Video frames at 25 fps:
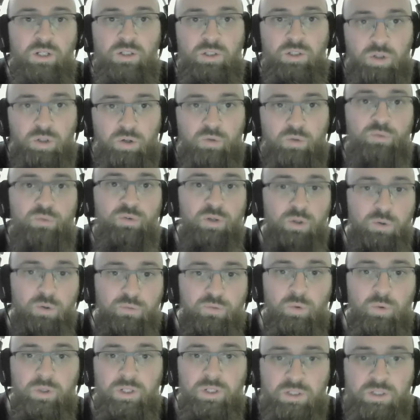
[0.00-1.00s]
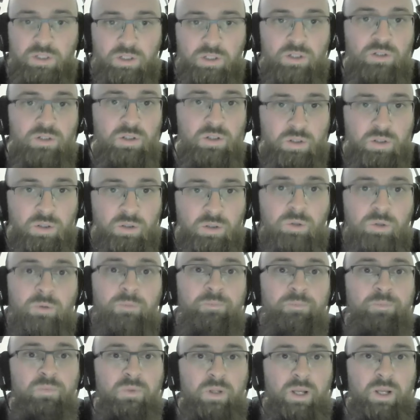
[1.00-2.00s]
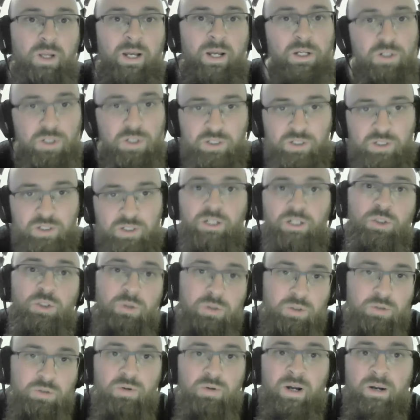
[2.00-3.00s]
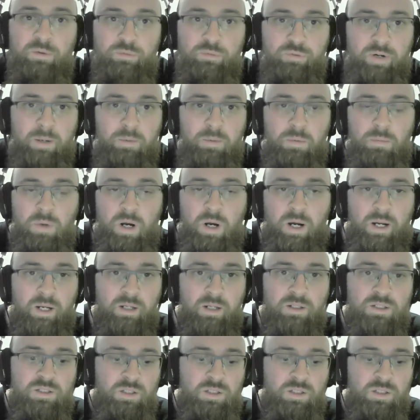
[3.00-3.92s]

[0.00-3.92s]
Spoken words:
You got a feel for what he's going to do, and it just gets you in the right frame of mind.